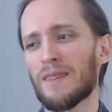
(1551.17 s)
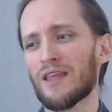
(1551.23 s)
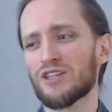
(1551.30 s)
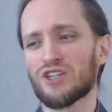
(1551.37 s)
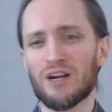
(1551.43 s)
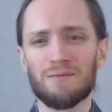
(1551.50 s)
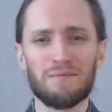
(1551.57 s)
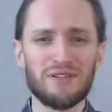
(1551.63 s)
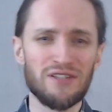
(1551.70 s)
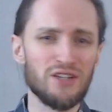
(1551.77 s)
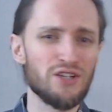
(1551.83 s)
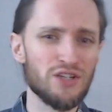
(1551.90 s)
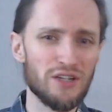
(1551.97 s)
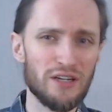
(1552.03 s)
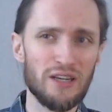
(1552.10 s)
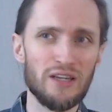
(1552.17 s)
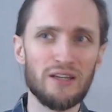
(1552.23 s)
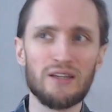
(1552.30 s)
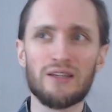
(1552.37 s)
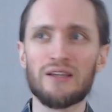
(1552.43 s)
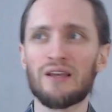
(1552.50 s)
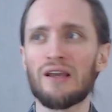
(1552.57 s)
check
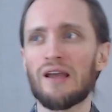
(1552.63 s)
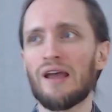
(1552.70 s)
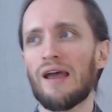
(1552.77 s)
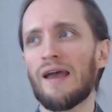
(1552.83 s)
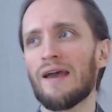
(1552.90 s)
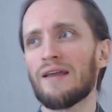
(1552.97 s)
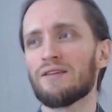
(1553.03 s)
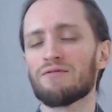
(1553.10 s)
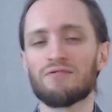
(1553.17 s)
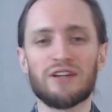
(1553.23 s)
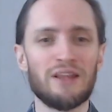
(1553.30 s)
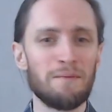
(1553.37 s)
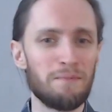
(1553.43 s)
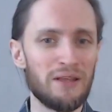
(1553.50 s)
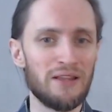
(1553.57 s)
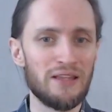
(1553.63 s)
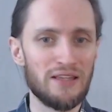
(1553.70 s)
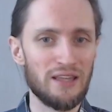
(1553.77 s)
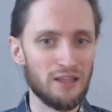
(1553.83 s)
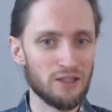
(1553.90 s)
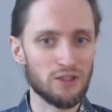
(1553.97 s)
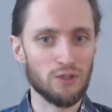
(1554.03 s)
positioning, and
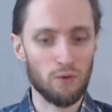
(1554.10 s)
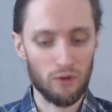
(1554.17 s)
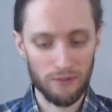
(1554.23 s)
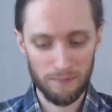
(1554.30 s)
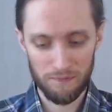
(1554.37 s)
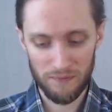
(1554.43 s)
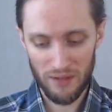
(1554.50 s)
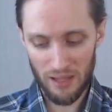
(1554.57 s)
readability, and so on.